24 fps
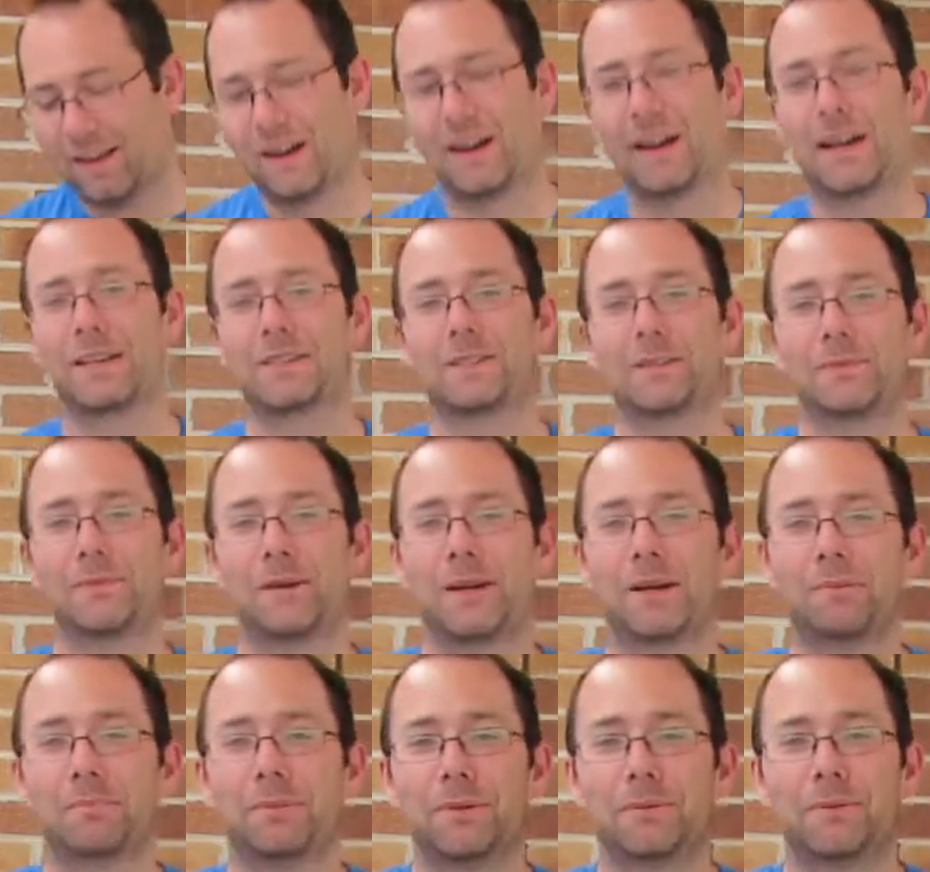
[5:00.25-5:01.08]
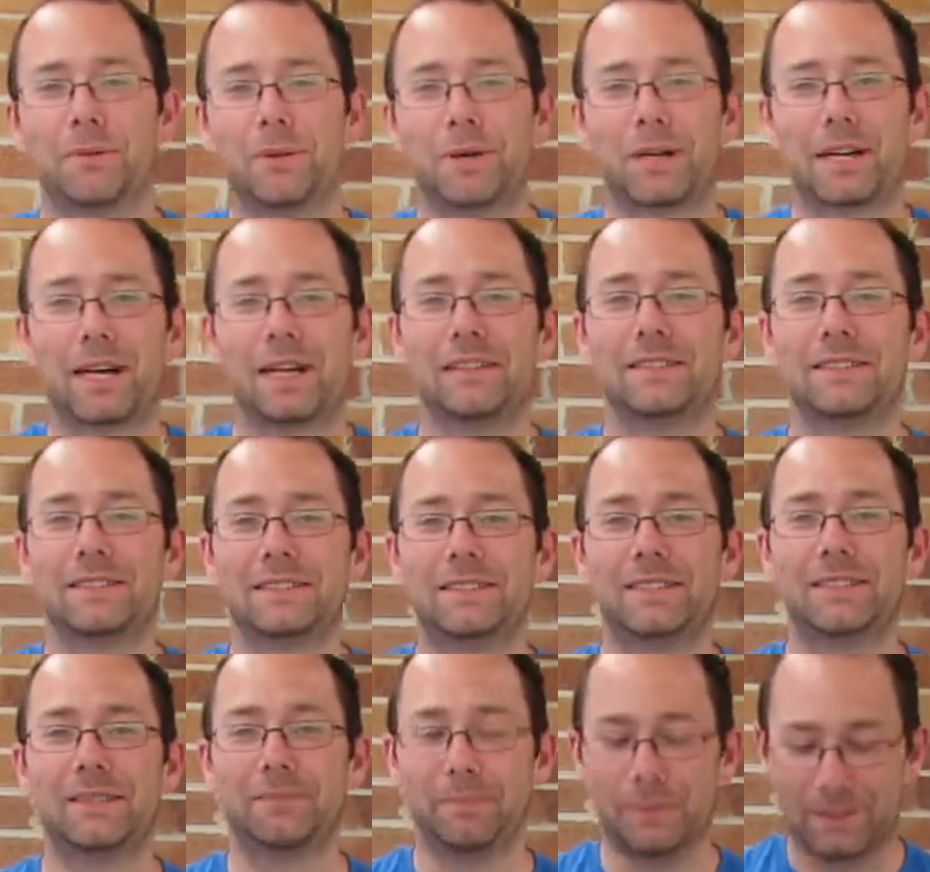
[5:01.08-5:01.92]
I actually might put more
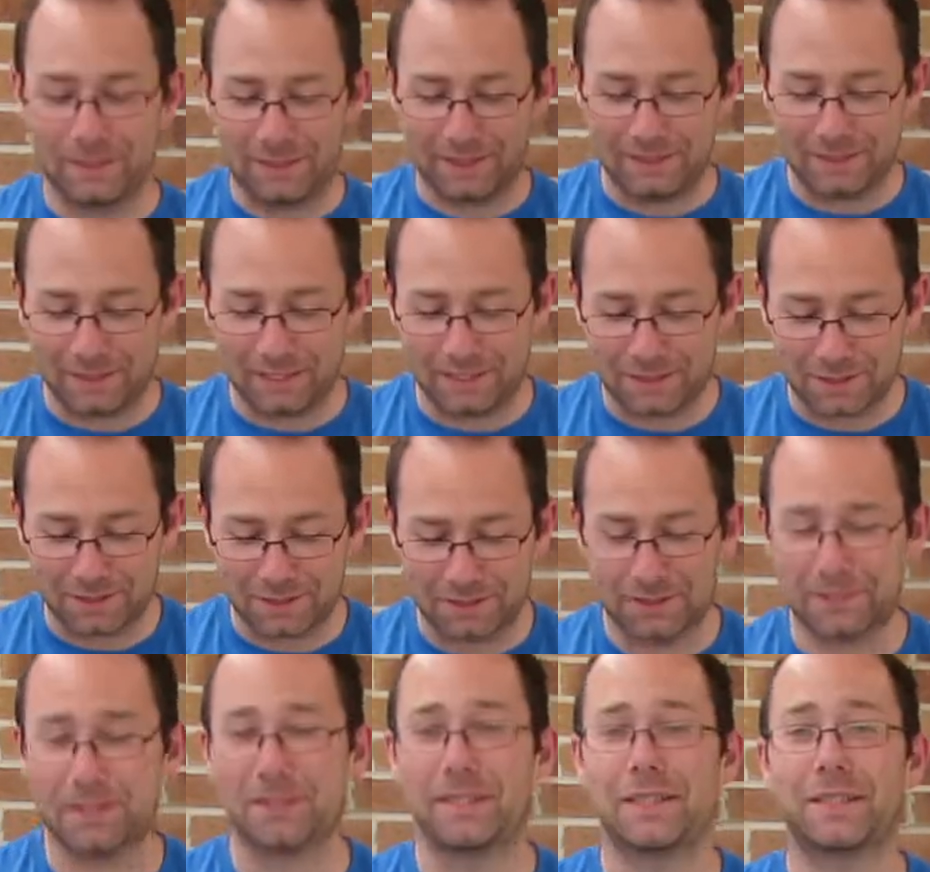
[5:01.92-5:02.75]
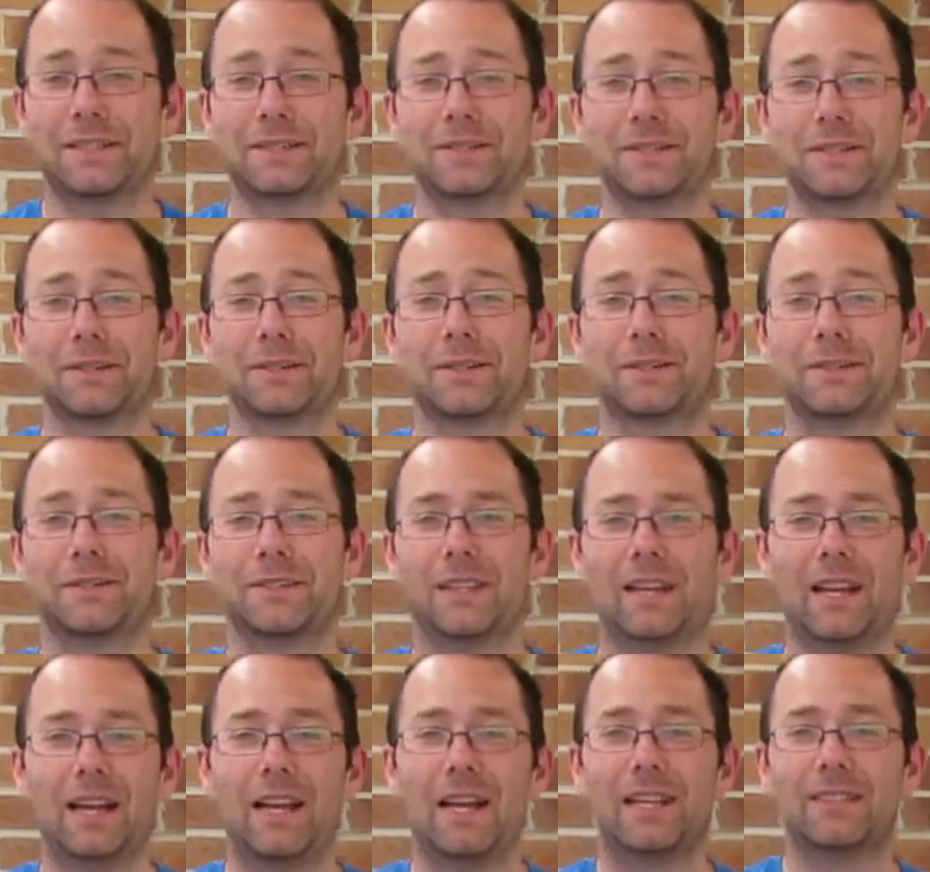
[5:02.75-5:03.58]
colours in it, but this actually turned out so
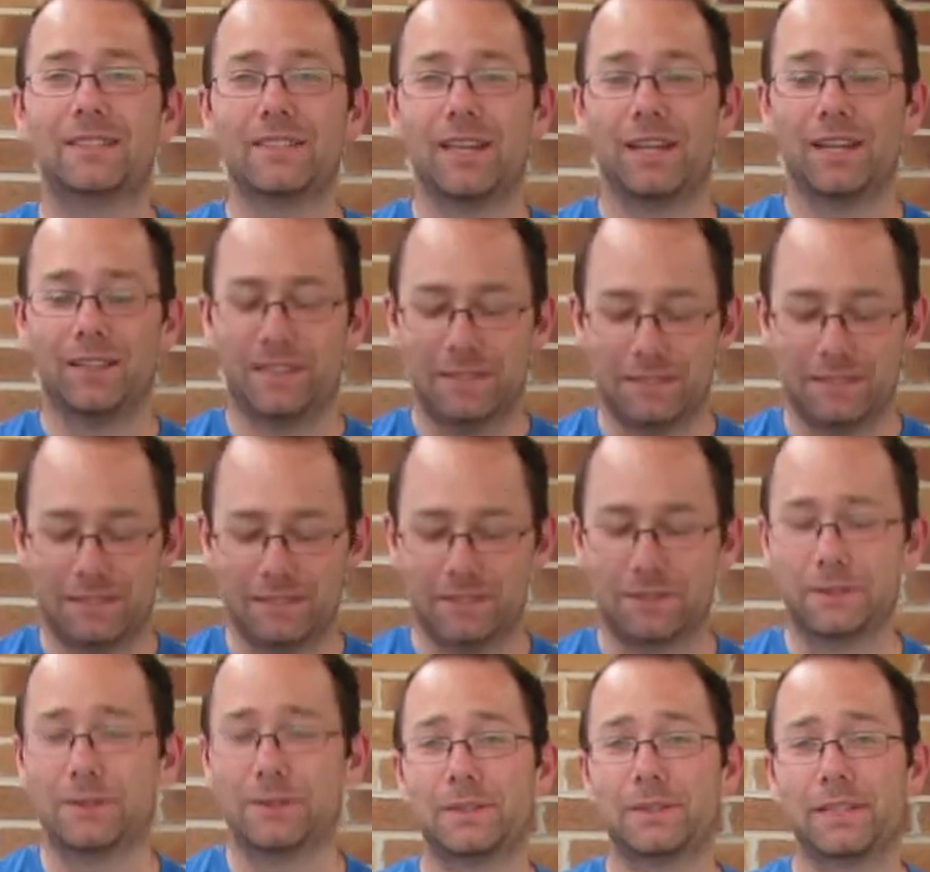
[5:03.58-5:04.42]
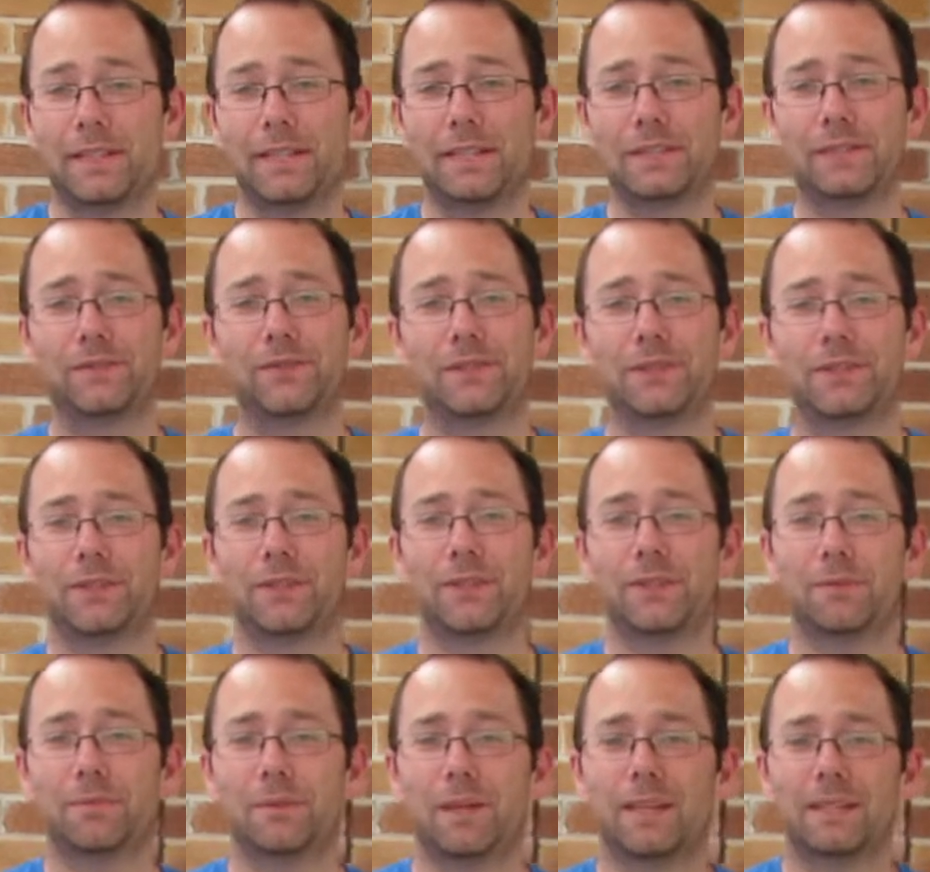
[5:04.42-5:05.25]
good. So this is the elephant
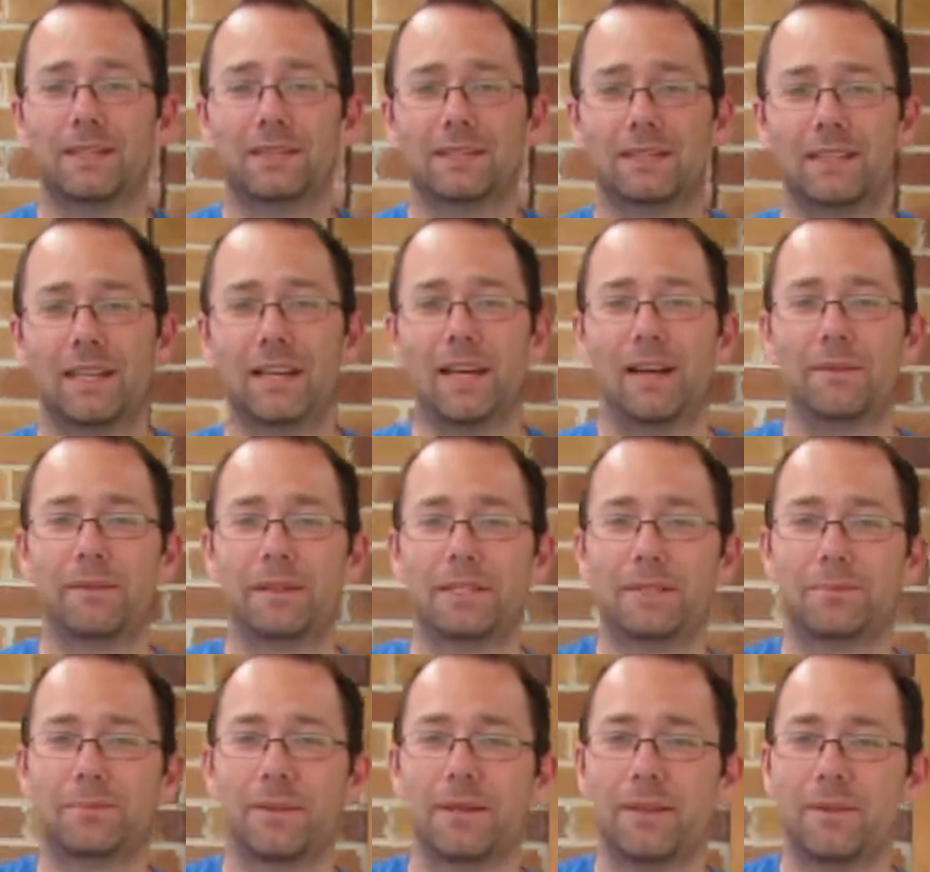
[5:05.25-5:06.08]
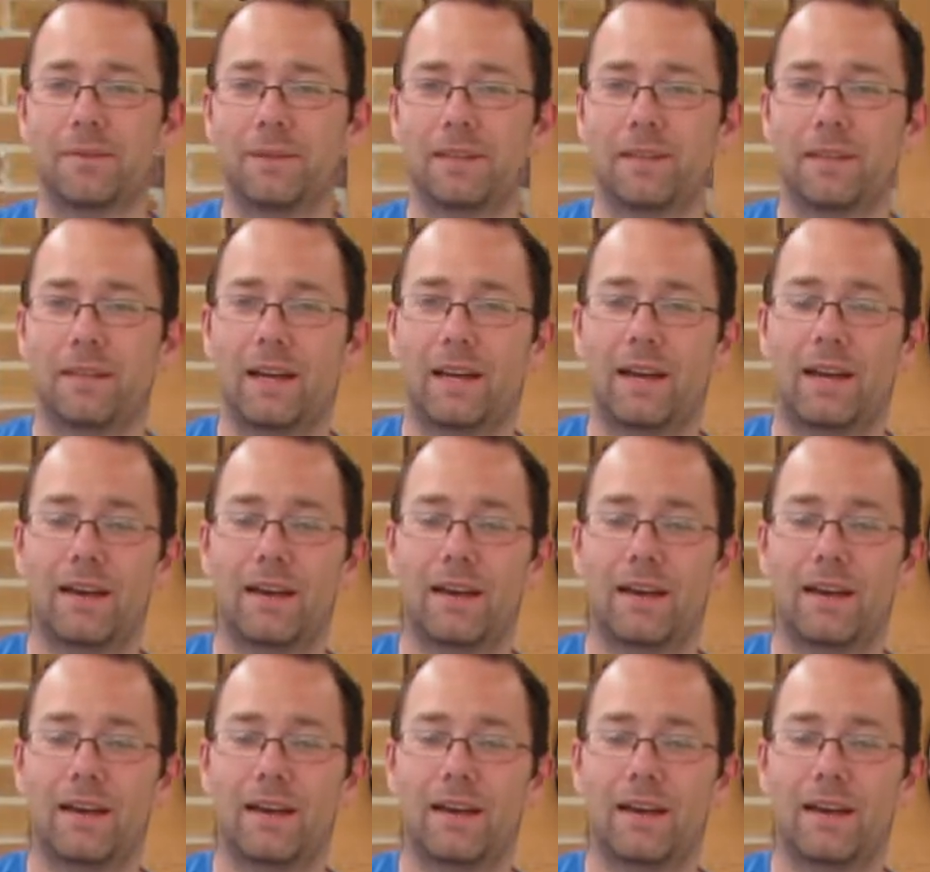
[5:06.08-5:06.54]
toothpaste experiment.